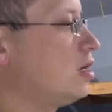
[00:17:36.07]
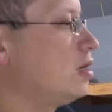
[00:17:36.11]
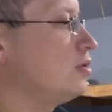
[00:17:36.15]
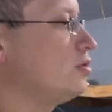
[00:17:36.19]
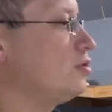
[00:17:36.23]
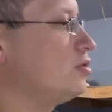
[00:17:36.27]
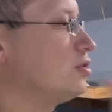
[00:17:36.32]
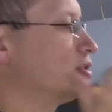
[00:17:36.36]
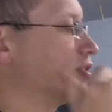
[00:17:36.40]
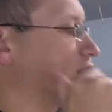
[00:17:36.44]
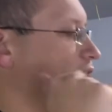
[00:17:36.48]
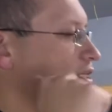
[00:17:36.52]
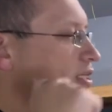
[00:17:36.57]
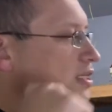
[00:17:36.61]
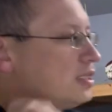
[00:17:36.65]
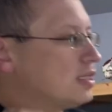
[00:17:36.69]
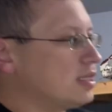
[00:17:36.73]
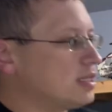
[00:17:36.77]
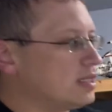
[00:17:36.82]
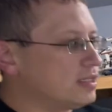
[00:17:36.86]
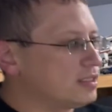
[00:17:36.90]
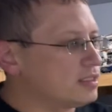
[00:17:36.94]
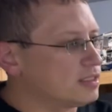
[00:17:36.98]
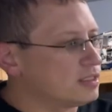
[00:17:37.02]
see that
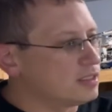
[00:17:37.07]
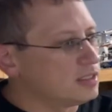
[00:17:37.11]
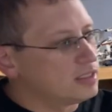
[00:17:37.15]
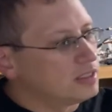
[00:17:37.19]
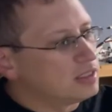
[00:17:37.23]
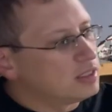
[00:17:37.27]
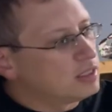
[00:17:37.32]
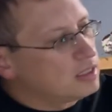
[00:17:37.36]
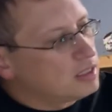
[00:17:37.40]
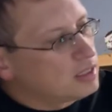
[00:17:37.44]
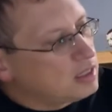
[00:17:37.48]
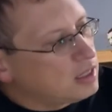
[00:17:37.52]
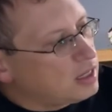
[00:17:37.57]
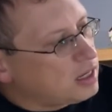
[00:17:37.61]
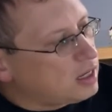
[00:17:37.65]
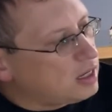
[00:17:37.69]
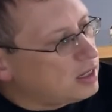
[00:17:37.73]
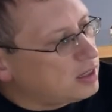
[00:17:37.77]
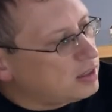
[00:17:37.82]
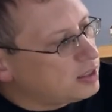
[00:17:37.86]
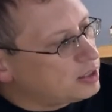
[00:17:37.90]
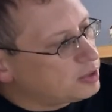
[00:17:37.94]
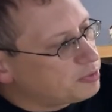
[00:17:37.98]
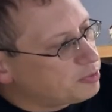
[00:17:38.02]
it's
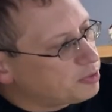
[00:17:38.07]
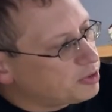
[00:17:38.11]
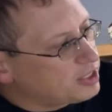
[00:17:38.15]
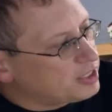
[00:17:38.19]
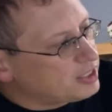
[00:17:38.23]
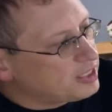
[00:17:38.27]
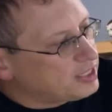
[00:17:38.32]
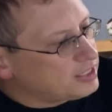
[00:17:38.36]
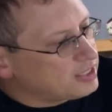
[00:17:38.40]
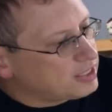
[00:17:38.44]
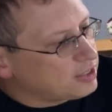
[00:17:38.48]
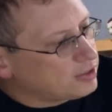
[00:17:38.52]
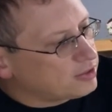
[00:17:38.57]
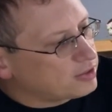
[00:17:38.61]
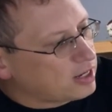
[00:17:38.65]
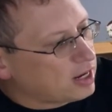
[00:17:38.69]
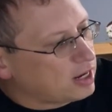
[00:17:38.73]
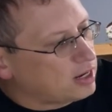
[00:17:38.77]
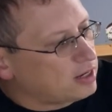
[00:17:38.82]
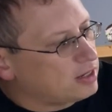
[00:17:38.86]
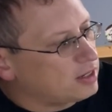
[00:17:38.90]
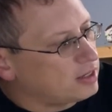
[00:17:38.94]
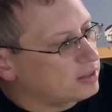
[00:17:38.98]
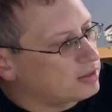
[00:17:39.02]
pretty detailed, kind of
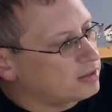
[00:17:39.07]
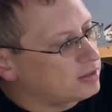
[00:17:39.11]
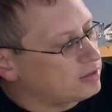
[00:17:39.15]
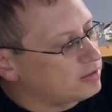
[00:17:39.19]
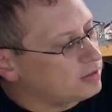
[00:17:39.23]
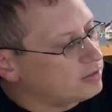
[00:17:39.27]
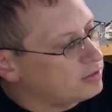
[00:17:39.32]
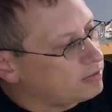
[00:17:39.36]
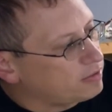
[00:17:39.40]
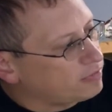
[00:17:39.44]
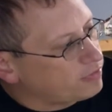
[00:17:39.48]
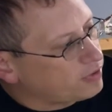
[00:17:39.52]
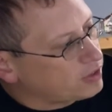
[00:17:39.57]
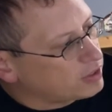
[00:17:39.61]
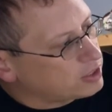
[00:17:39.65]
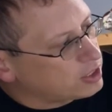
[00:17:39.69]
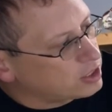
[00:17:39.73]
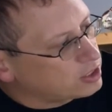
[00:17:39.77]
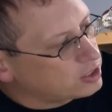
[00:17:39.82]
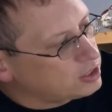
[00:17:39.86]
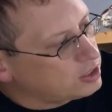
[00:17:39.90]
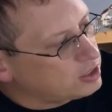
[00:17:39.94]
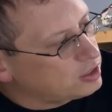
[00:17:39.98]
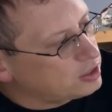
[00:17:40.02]
like the front section
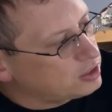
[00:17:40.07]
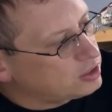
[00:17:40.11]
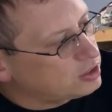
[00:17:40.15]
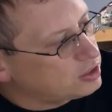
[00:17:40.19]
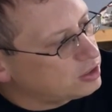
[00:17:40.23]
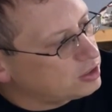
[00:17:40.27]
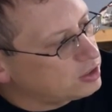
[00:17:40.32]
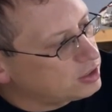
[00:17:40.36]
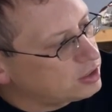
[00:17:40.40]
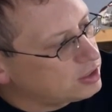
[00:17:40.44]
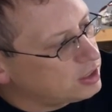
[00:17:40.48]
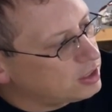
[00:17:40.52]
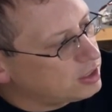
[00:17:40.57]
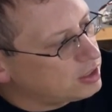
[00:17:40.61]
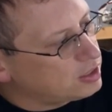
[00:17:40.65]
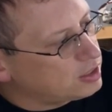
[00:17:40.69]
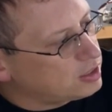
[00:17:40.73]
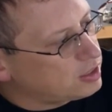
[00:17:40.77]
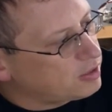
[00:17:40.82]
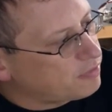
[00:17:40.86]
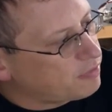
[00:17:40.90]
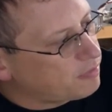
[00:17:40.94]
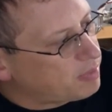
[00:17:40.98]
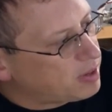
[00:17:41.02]
is. You can see the
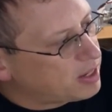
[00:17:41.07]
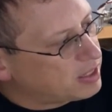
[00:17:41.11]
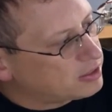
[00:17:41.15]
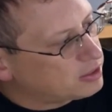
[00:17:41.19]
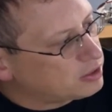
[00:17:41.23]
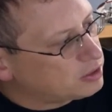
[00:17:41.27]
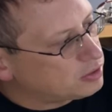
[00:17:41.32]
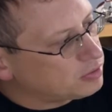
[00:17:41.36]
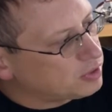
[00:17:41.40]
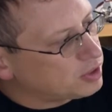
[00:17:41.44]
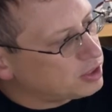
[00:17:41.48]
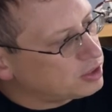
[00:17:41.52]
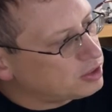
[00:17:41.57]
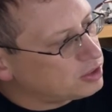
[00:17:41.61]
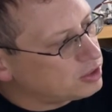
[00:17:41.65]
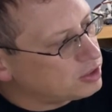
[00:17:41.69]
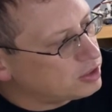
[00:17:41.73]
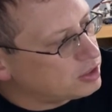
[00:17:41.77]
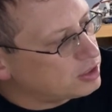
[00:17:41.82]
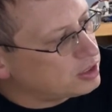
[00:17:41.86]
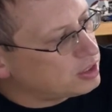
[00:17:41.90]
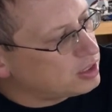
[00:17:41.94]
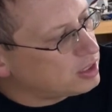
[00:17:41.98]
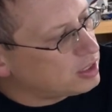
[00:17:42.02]
different passageways. You can
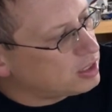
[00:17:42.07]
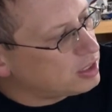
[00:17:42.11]
see